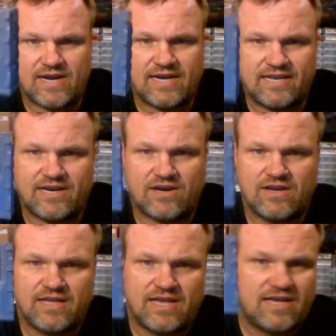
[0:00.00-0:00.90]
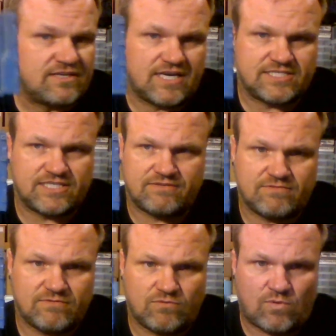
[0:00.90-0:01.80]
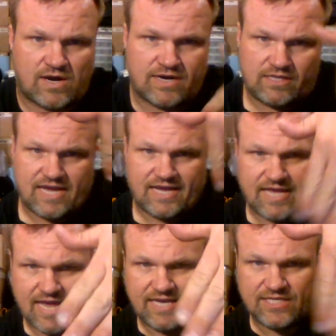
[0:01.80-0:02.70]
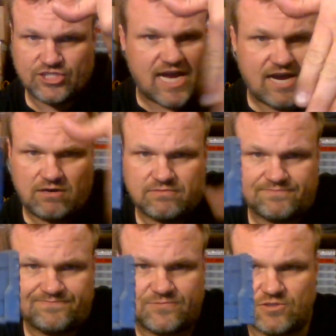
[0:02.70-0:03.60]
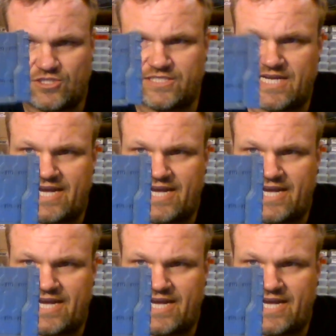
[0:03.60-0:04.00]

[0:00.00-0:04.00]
right in there. Doesn't want to like hinge out, which is